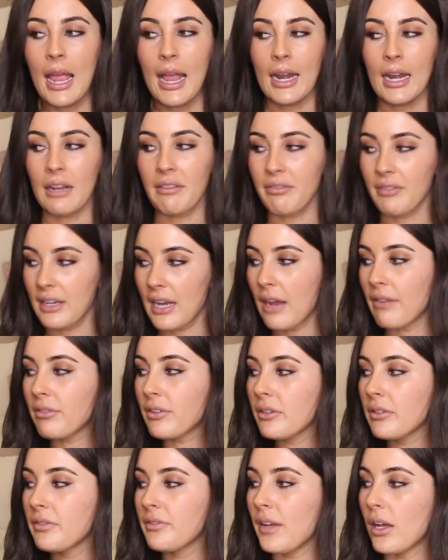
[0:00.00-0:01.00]
and I've
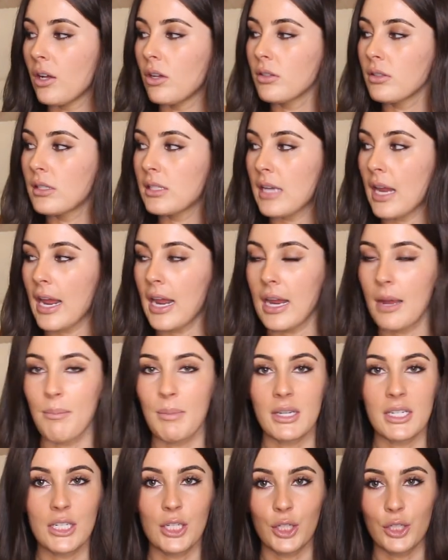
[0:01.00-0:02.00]
never felt a
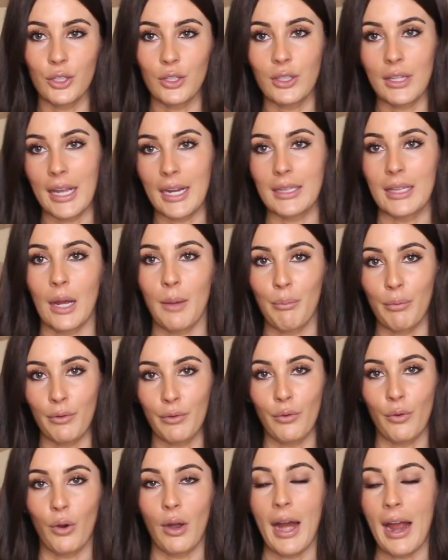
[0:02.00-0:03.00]
material like that
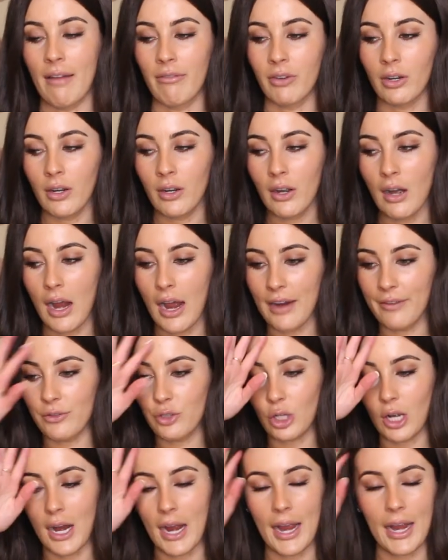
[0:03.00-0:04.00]
before, ever. I've
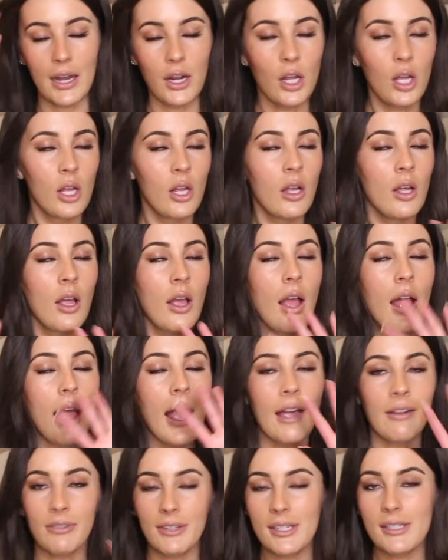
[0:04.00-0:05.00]
tried
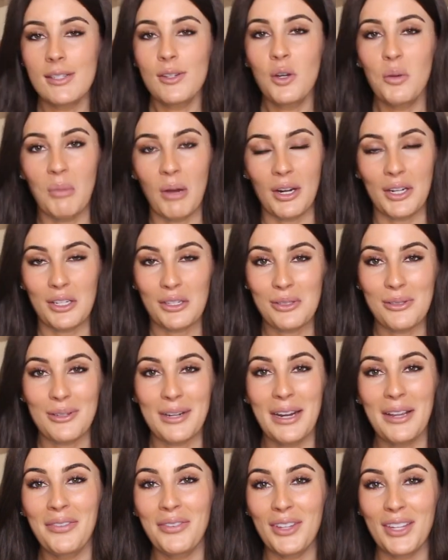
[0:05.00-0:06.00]
every single bodysuit,
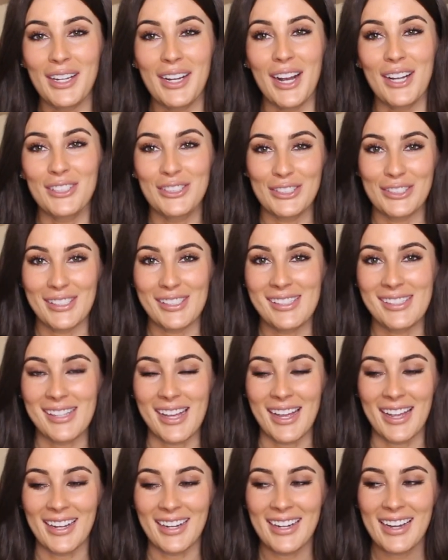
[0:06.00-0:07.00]
I feel like, under the
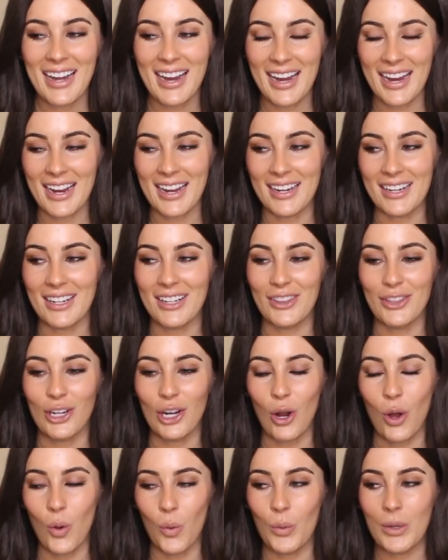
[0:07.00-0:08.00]
sun, and
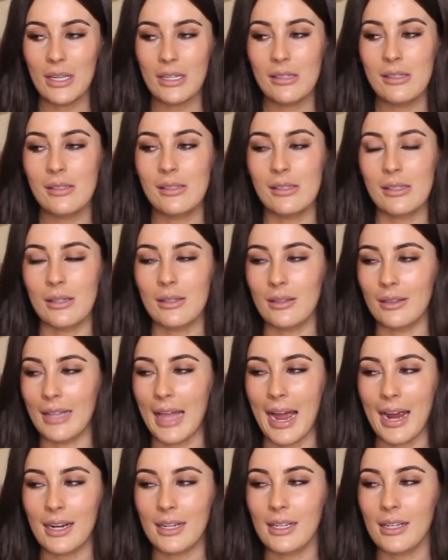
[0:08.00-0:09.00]
they're always
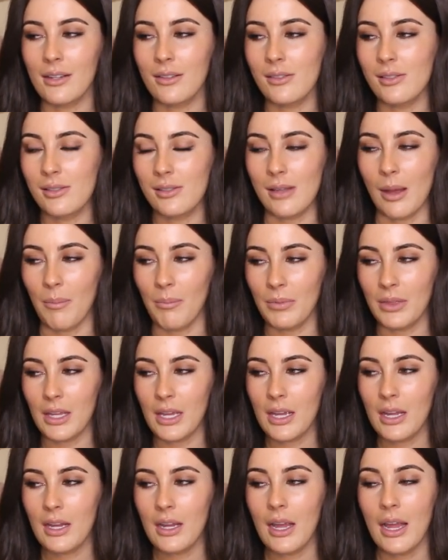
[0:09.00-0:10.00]
lacking
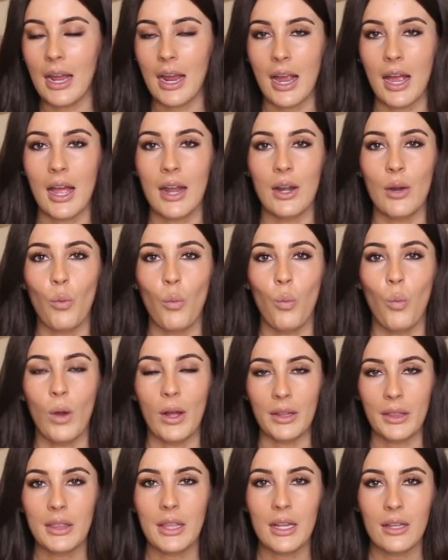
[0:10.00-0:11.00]
something. And
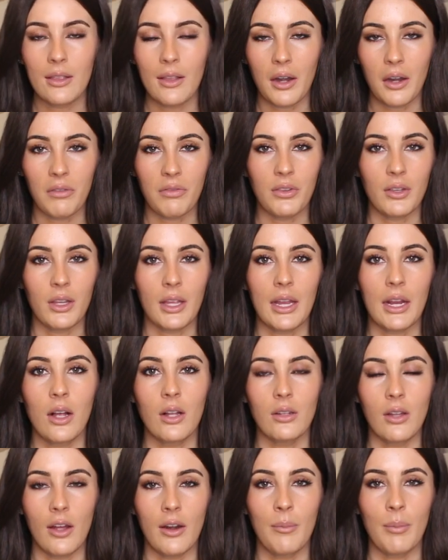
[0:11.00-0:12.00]
one thing that I feel like
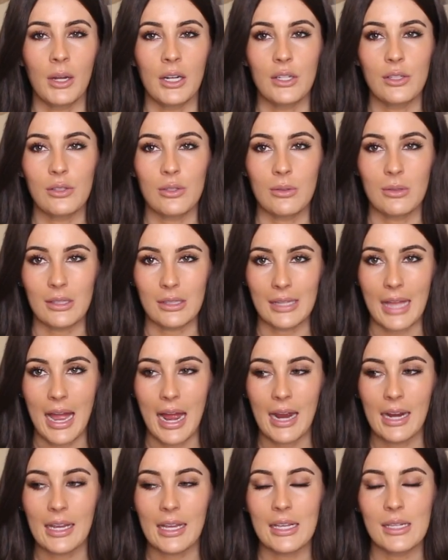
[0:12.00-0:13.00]
a lot of bodysuits
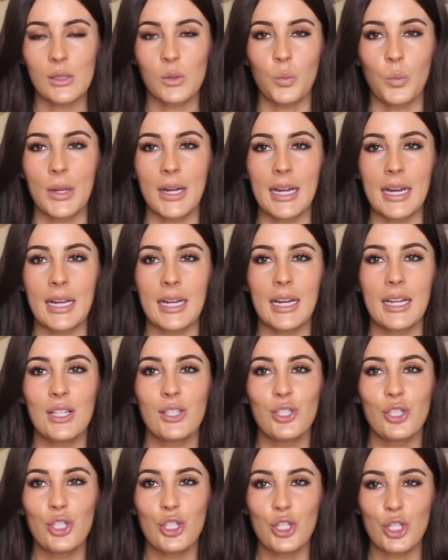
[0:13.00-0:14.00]
lack is when it
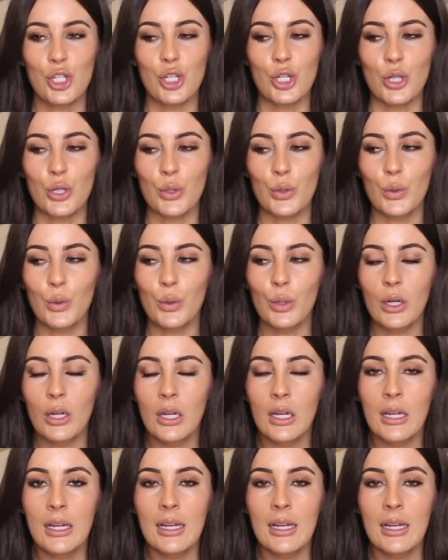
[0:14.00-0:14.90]
is too